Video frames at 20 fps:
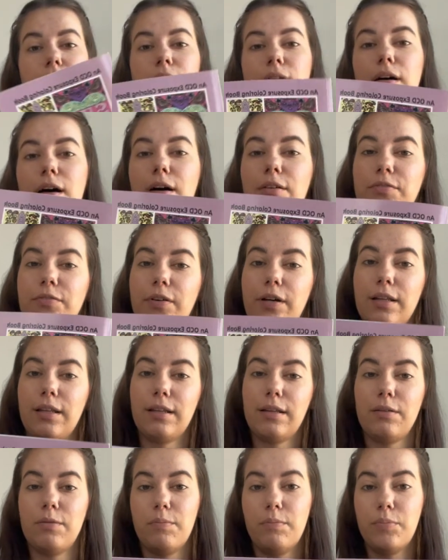a
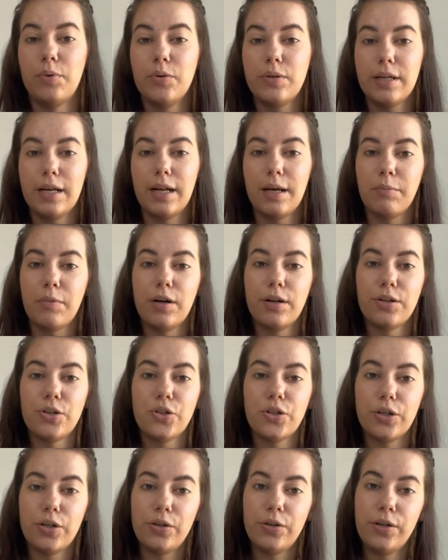fun book that I'm going to
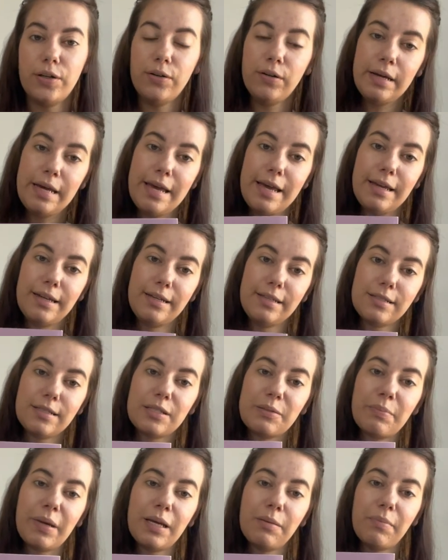show you. This is
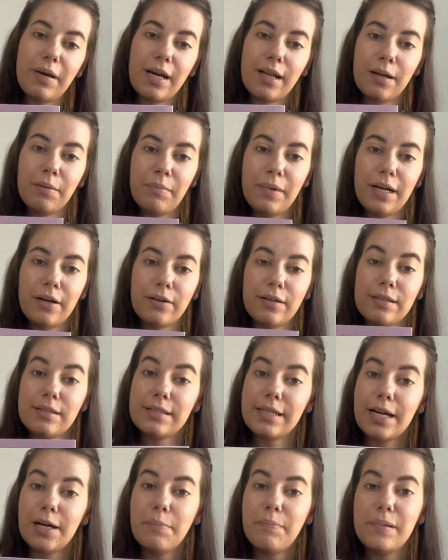made by an American
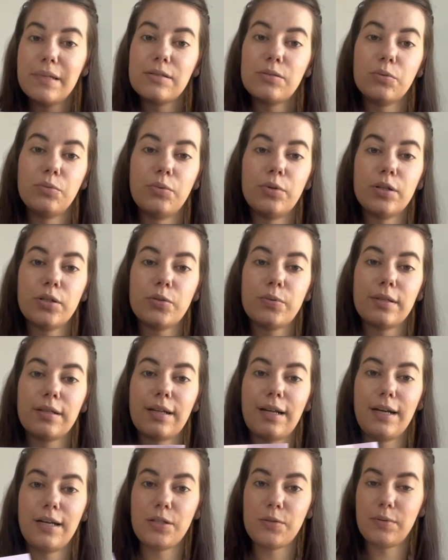therapist who works with
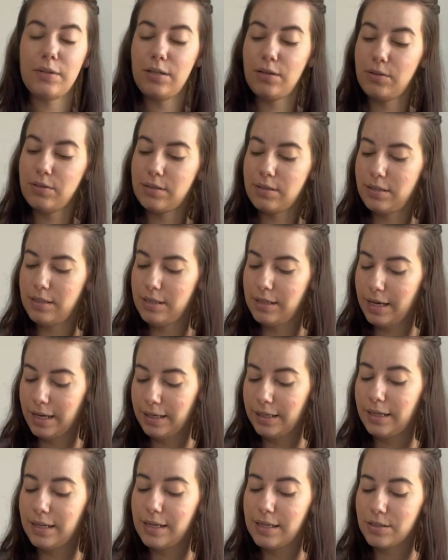clients with OCD, and
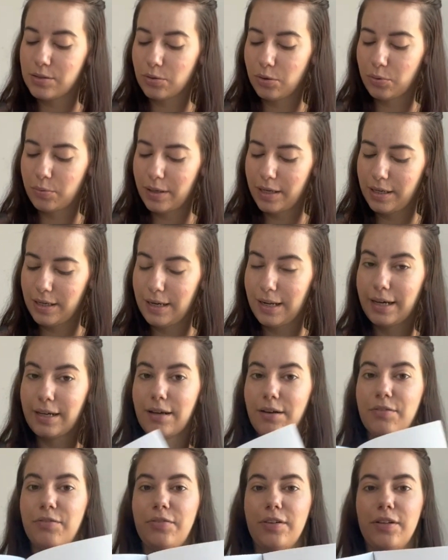it is already a
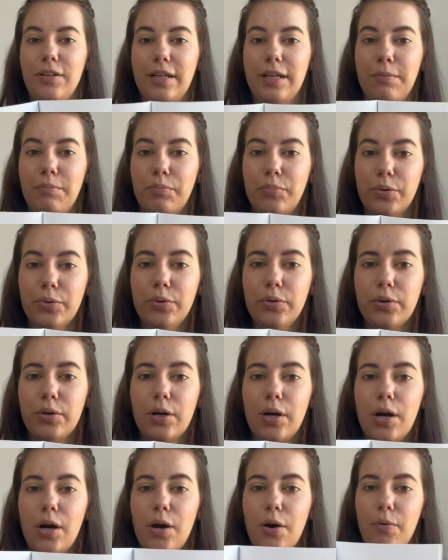fill-in book
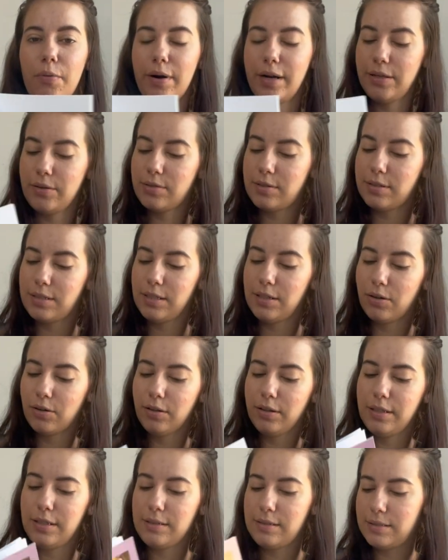where you see all
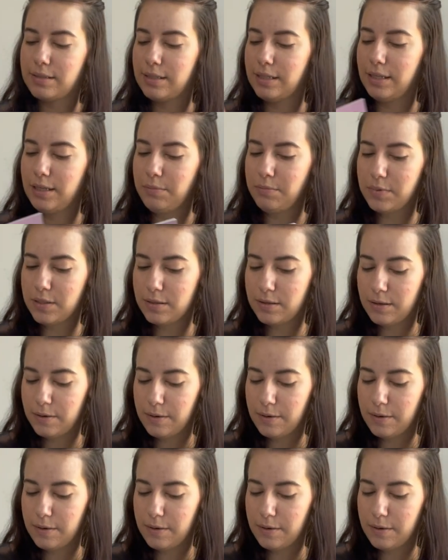these themes.